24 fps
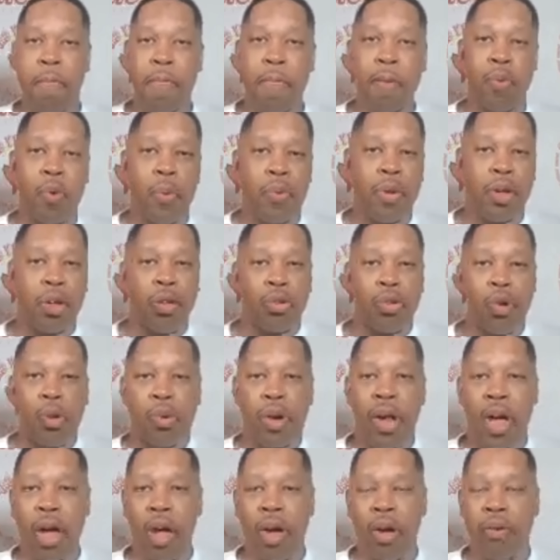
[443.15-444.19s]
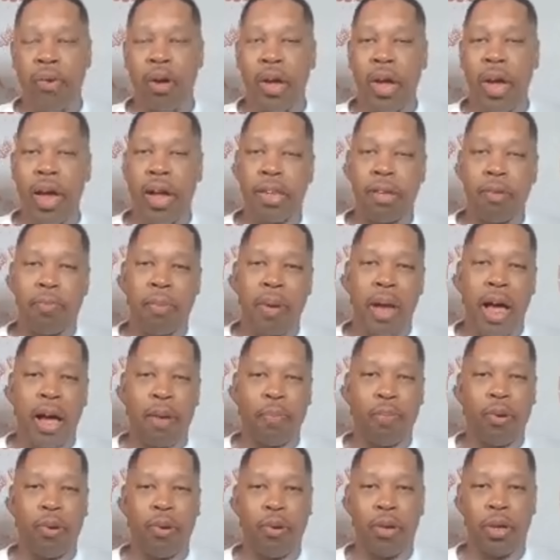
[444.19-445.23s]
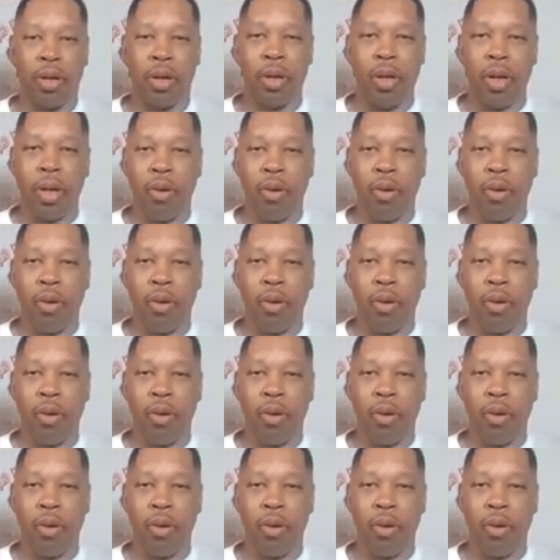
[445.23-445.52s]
where we could throw down at the block party.